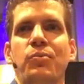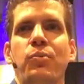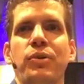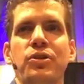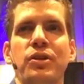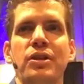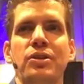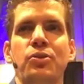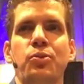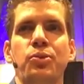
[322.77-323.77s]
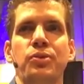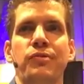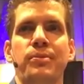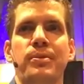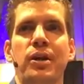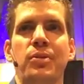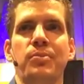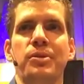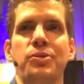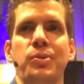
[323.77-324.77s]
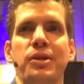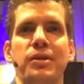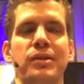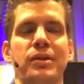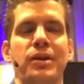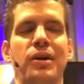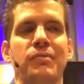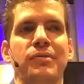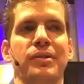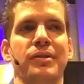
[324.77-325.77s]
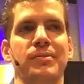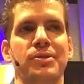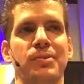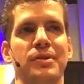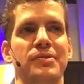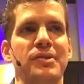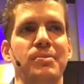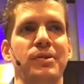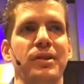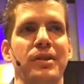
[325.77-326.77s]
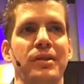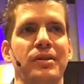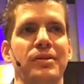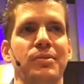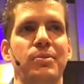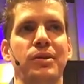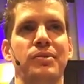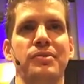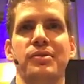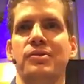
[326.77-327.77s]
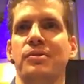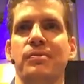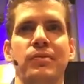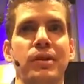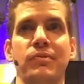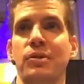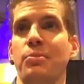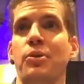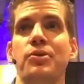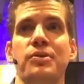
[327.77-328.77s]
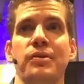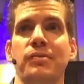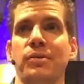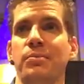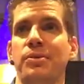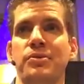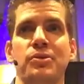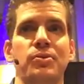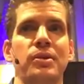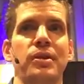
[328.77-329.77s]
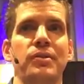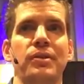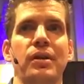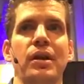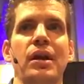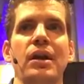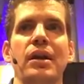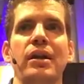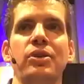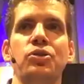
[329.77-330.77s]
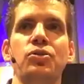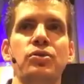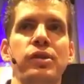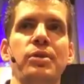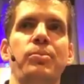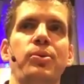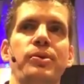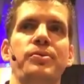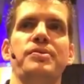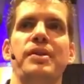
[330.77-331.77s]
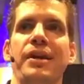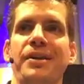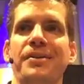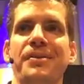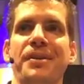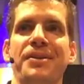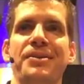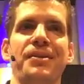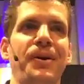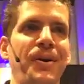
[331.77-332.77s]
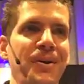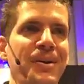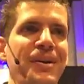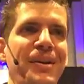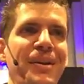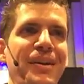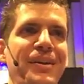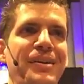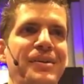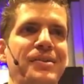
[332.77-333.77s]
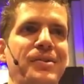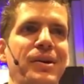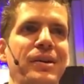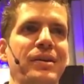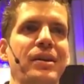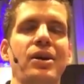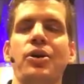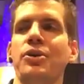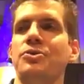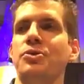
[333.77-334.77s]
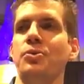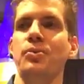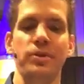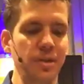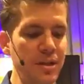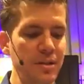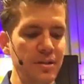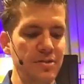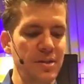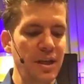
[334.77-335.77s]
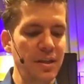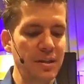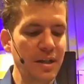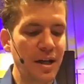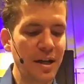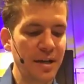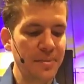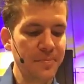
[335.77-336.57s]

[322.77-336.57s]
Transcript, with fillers: when you get to the root of the problem between a conflict, between a sibling, you know, brother, sister, even a person, one person to another, it usually boils down to the heart, right? So we look at this, and God,